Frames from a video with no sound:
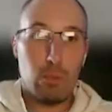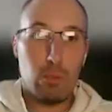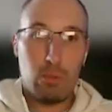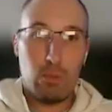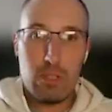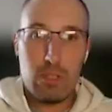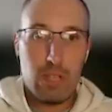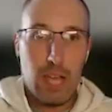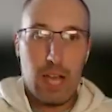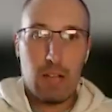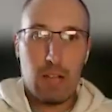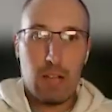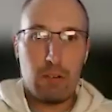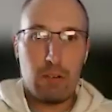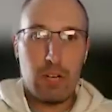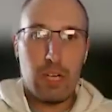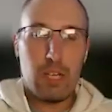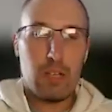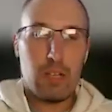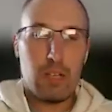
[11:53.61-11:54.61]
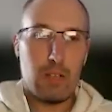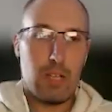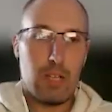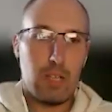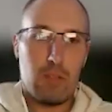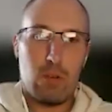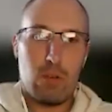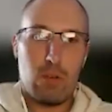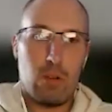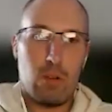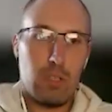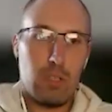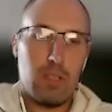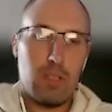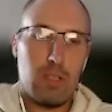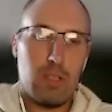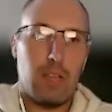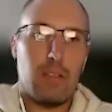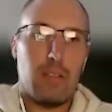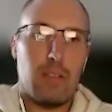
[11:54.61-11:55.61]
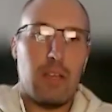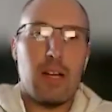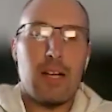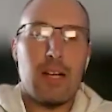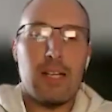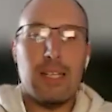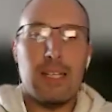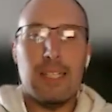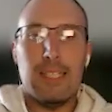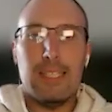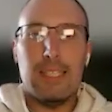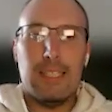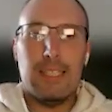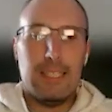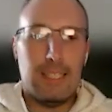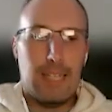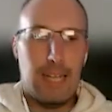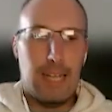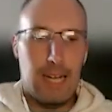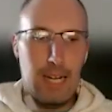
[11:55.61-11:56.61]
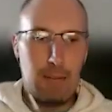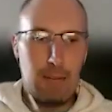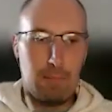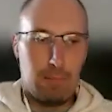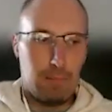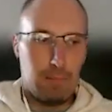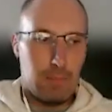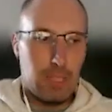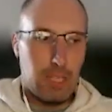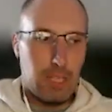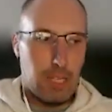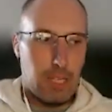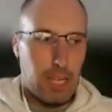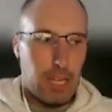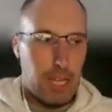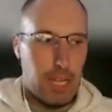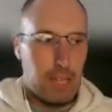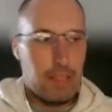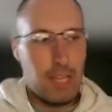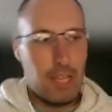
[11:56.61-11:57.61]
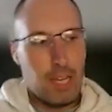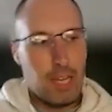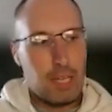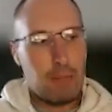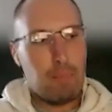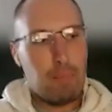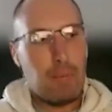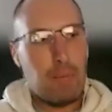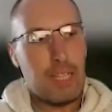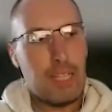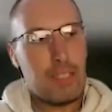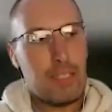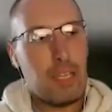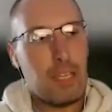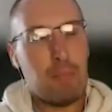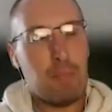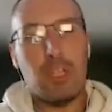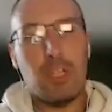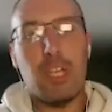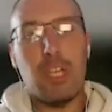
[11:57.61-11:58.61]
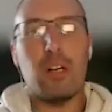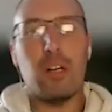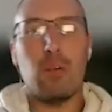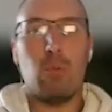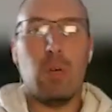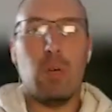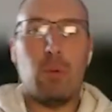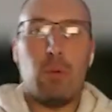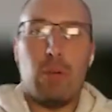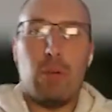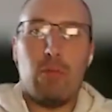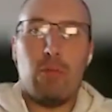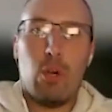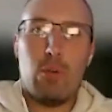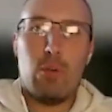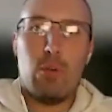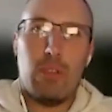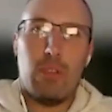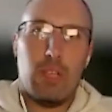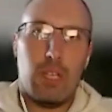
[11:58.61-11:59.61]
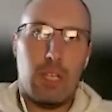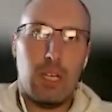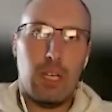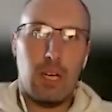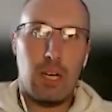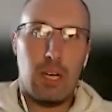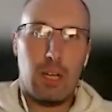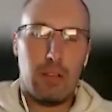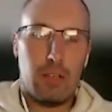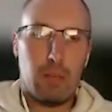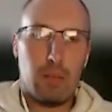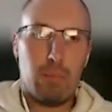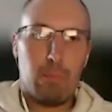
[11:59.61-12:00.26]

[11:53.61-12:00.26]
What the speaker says: it was salary because that's all it said there. And then my team leader, when we wrote the